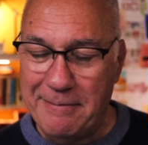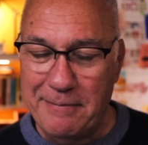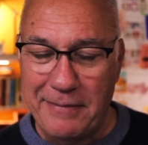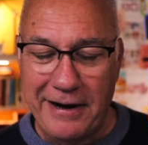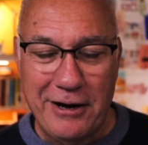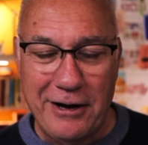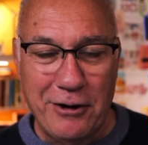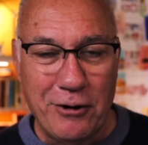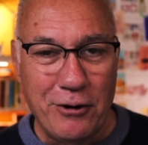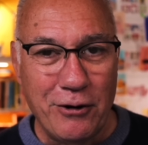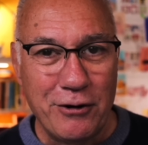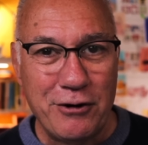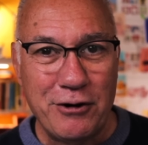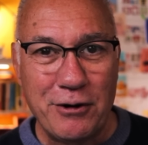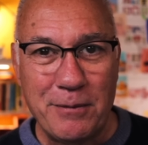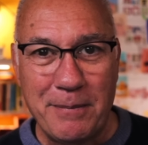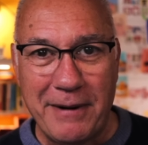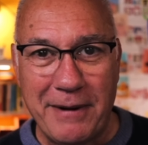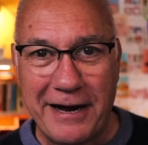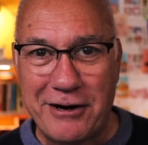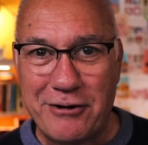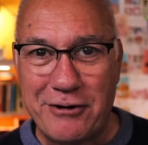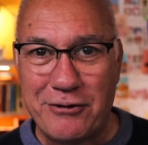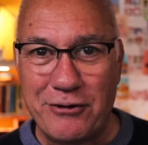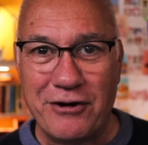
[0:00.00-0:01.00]
by hook or by
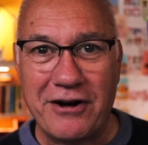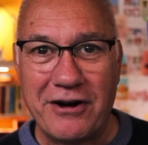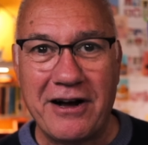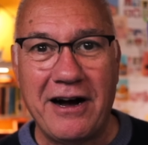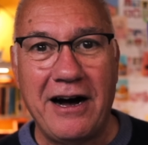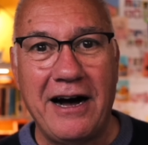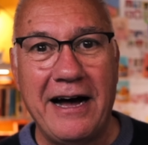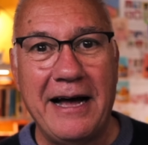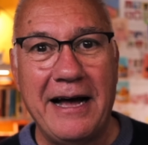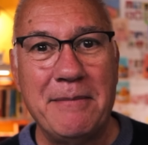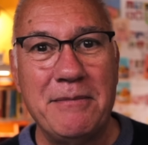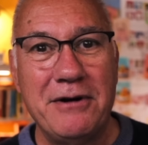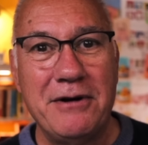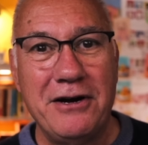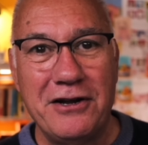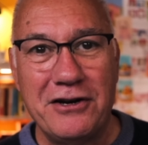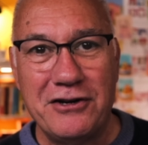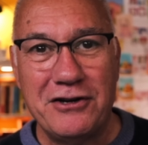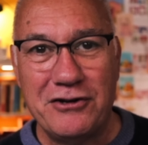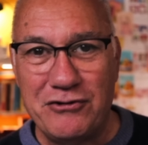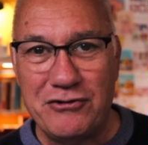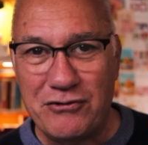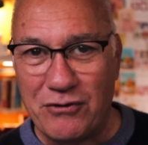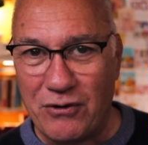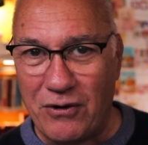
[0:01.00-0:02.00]
crook, I am going to
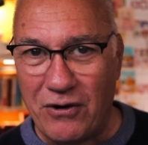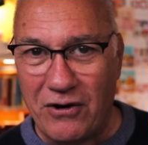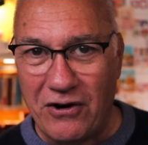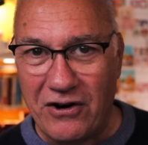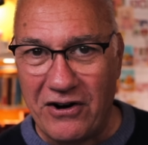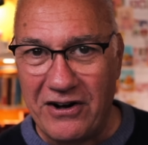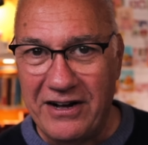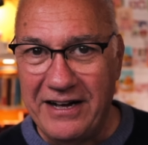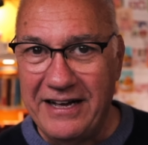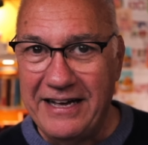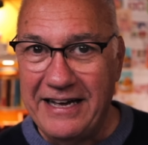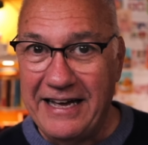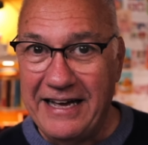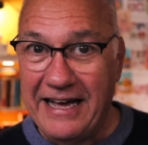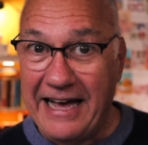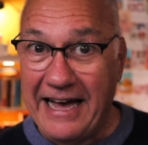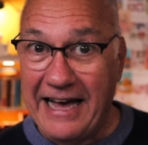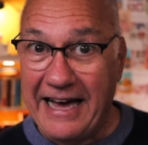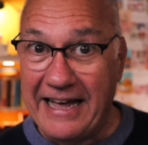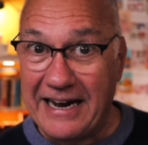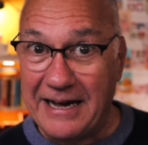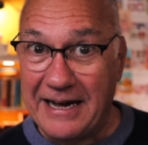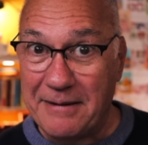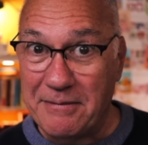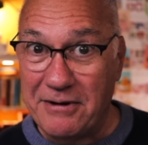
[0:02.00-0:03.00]
draw.
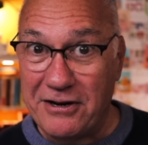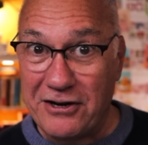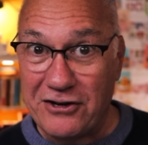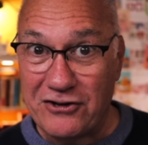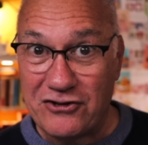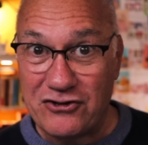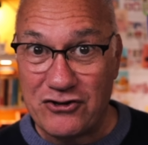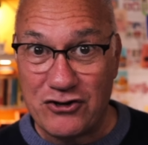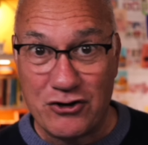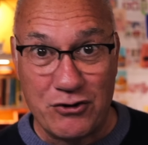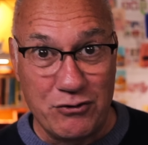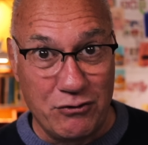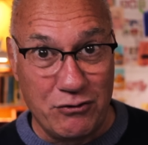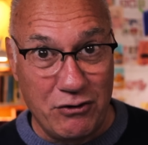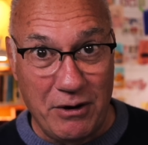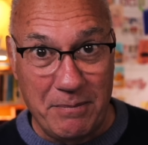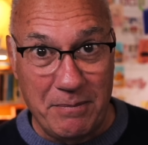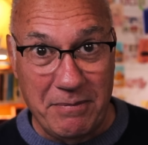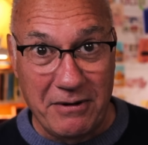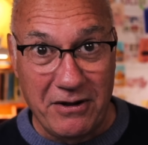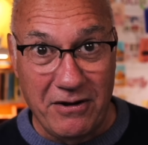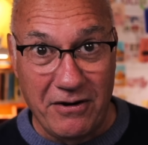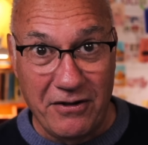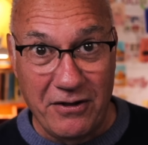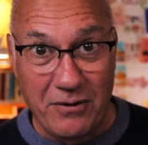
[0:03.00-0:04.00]
And I'm going to screw up
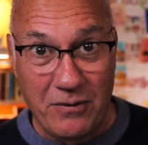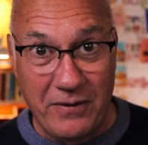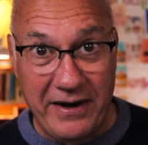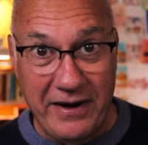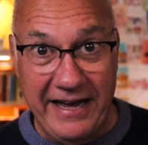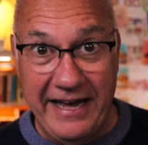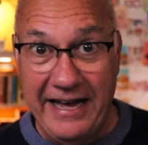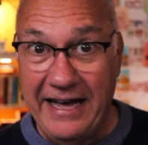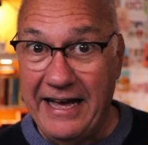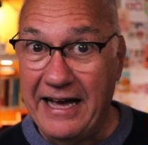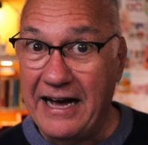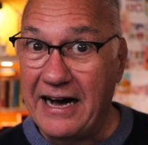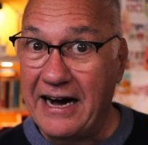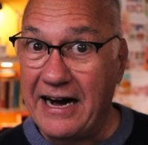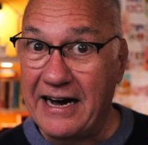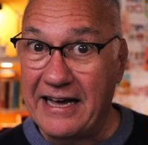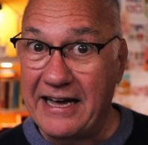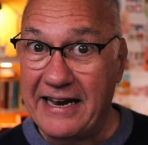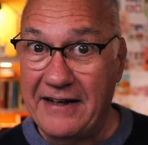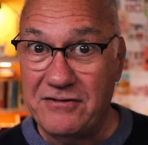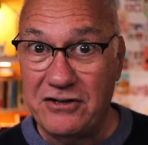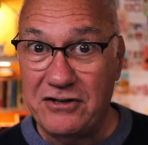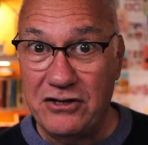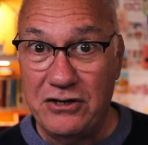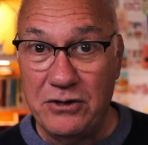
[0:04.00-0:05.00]
along the way. I'm going to have
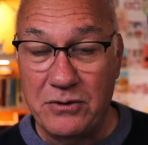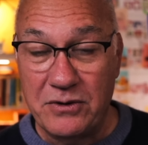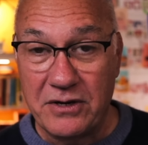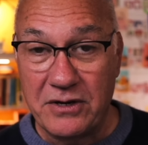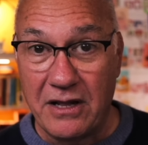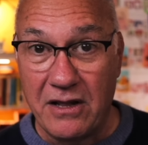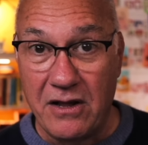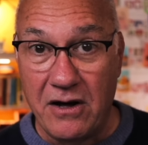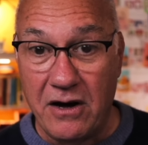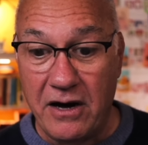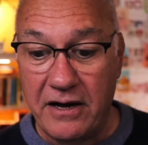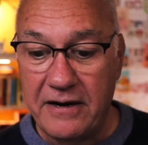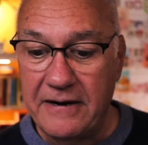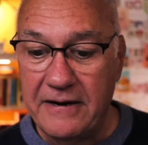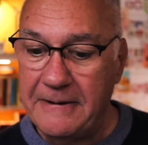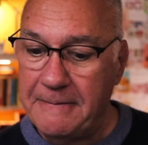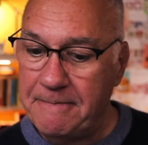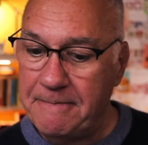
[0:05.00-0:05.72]
to do it a lot,